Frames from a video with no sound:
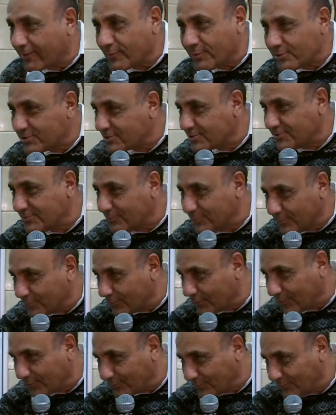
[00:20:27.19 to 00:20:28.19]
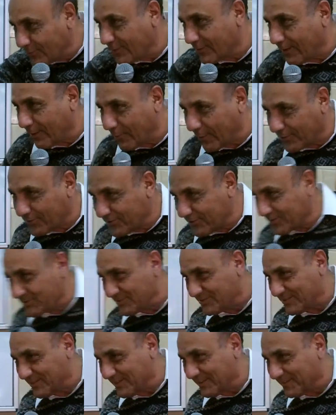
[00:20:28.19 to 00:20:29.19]
which we do not do in our
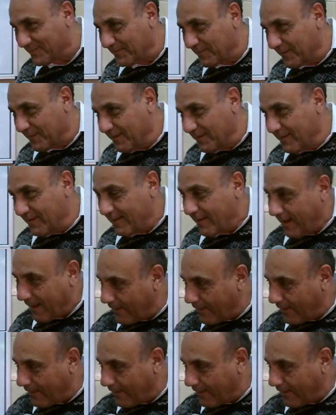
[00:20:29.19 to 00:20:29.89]
churches here.